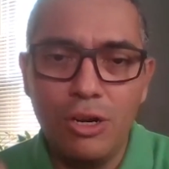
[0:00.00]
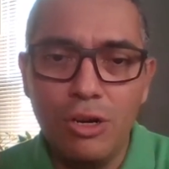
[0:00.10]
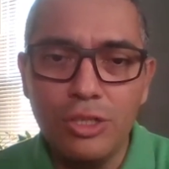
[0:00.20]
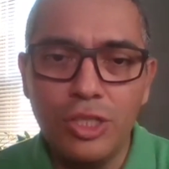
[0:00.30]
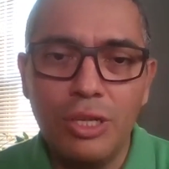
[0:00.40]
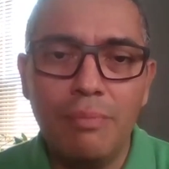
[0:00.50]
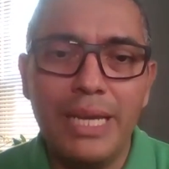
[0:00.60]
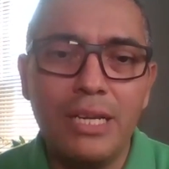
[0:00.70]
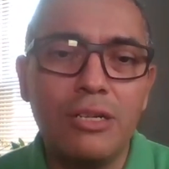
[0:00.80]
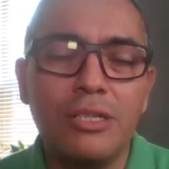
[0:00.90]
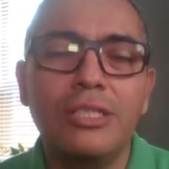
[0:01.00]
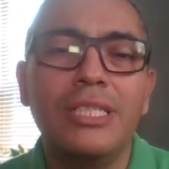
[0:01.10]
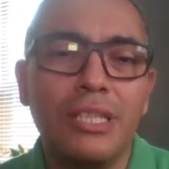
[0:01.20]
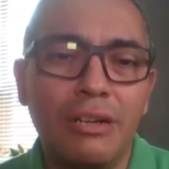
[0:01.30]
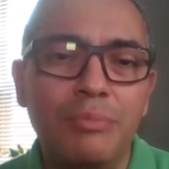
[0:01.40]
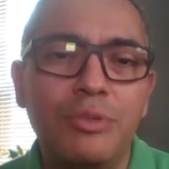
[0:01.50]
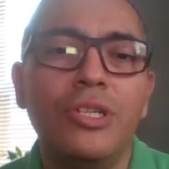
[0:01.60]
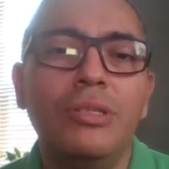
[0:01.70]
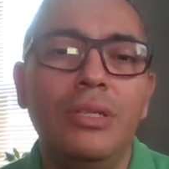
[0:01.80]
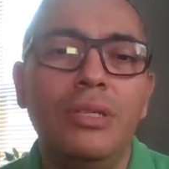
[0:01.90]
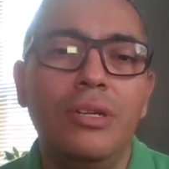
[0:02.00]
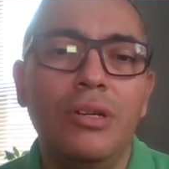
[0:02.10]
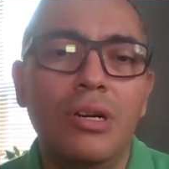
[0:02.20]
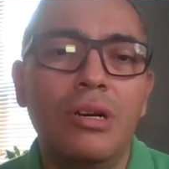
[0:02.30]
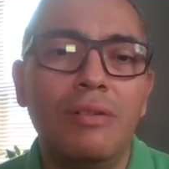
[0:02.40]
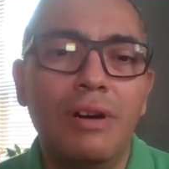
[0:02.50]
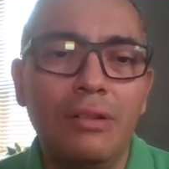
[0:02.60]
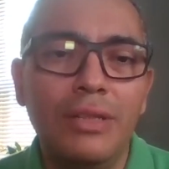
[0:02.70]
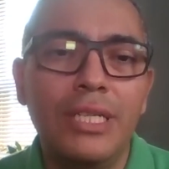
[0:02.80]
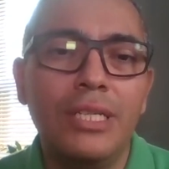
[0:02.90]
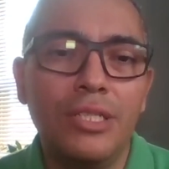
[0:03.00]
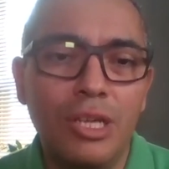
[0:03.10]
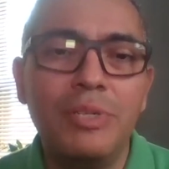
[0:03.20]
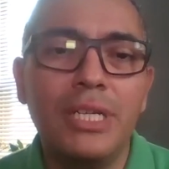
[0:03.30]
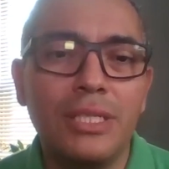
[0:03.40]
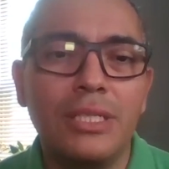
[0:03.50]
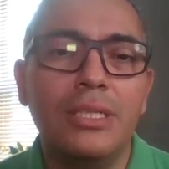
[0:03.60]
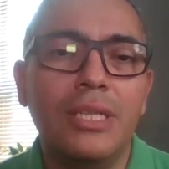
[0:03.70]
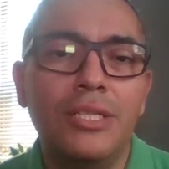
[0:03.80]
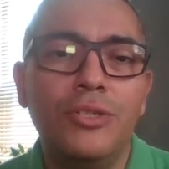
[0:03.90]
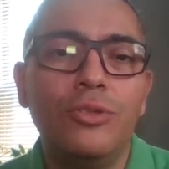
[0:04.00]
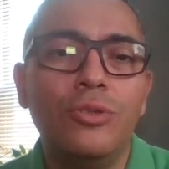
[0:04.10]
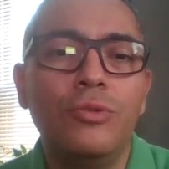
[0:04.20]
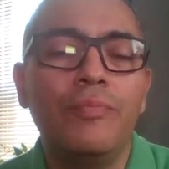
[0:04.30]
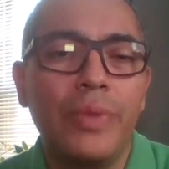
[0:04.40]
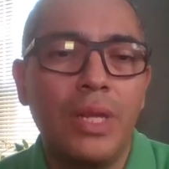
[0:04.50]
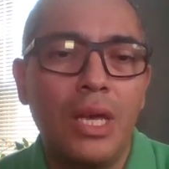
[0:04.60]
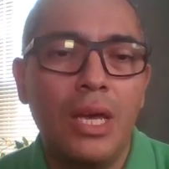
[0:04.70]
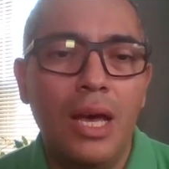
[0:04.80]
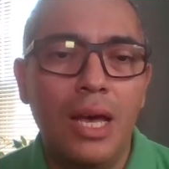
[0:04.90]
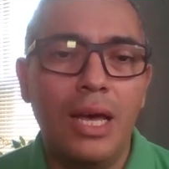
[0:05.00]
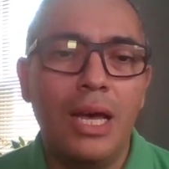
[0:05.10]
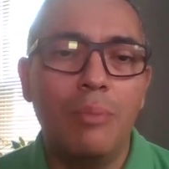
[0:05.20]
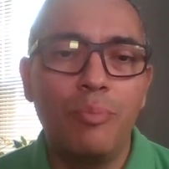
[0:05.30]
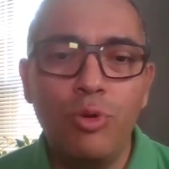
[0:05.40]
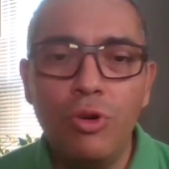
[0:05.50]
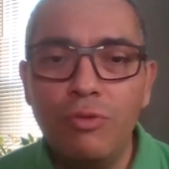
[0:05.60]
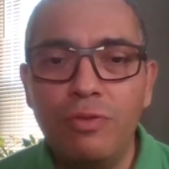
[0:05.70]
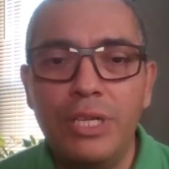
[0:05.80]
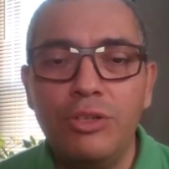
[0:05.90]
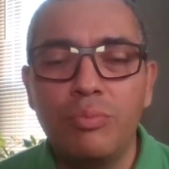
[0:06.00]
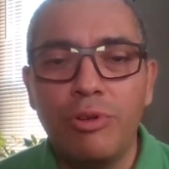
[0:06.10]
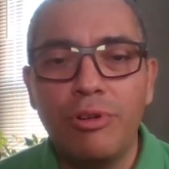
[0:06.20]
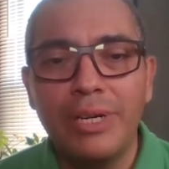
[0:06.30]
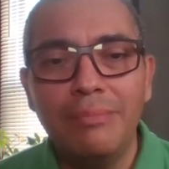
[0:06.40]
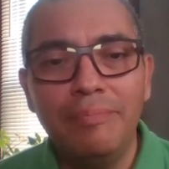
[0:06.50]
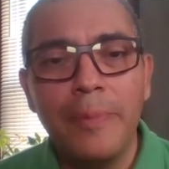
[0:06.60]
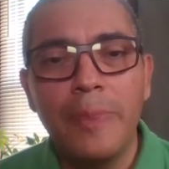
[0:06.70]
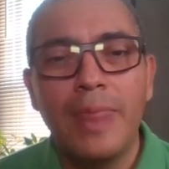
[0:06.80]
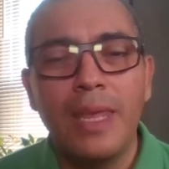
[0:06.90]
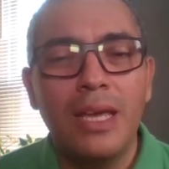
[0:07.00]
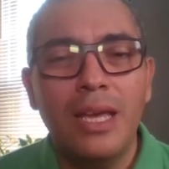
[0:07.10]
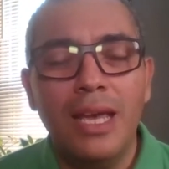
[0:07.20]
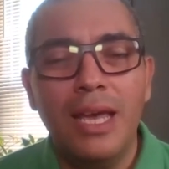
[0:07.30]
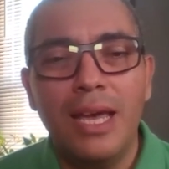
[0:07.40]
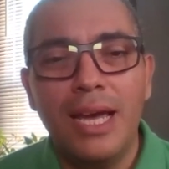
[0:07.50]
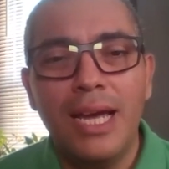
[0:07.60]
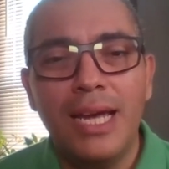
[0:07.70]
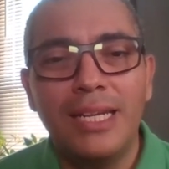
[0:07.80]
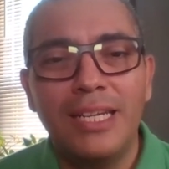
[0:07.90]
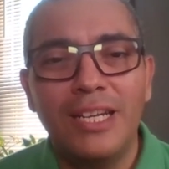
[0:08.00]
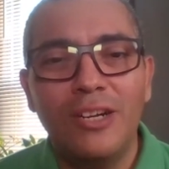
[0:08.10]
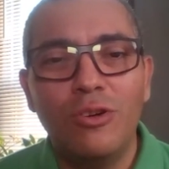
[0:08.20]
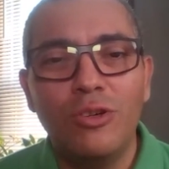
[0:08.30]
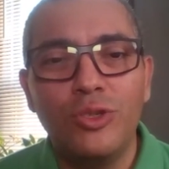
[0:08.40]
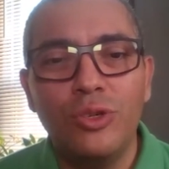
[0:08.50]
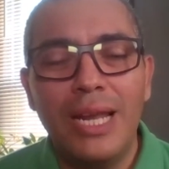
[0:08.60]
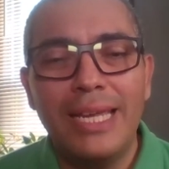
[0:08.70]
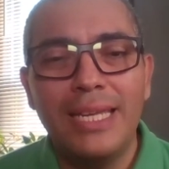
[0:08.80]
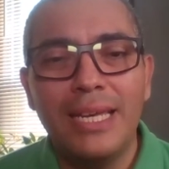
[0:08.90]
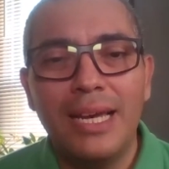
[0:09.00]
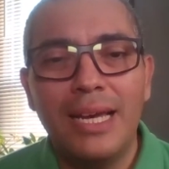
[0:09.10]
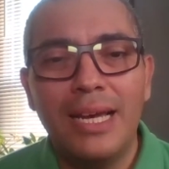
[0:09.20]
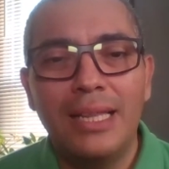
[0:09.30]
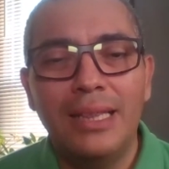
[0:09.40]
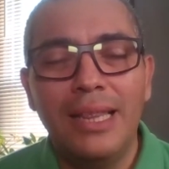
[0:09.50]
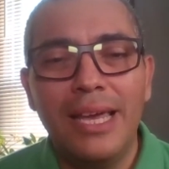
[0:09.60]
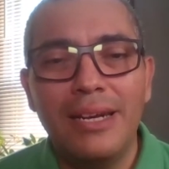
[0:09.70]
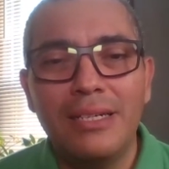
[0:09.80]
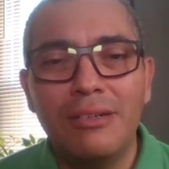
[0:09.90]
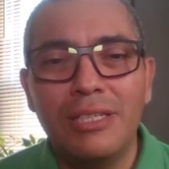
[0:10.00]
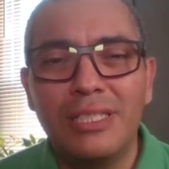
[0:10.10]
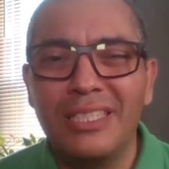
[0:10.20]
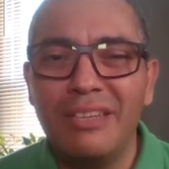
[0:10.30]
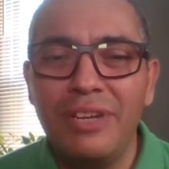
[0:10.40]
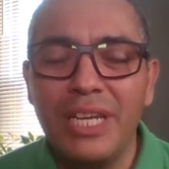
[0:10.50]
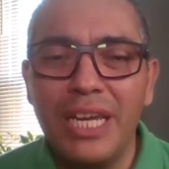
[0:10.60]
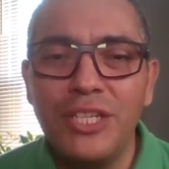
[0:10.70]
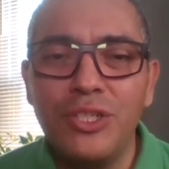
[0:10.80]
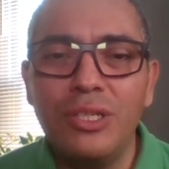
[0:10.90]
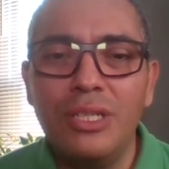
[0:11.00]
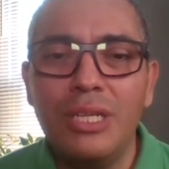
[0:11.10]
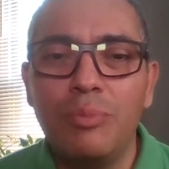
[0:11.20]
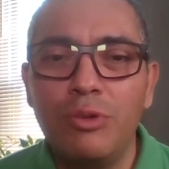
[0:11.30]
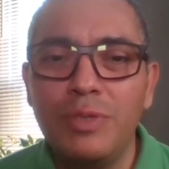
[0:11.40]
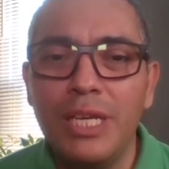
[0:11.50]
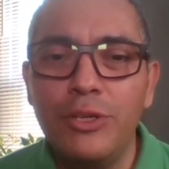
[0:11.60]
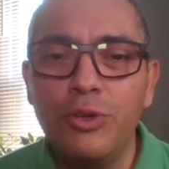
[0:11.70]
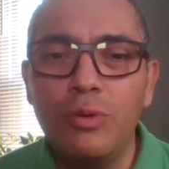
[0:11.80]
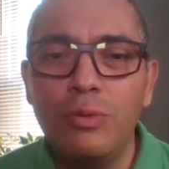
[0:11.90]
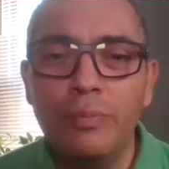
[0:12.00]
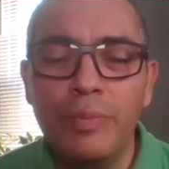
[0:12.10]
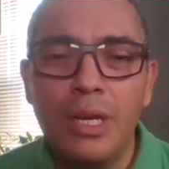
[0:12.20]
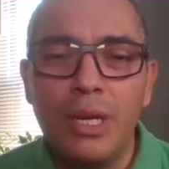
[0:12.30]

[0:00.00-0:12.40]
course by course description, of all the subjects that you approve in your program, and also like a letter or a certification that proves that you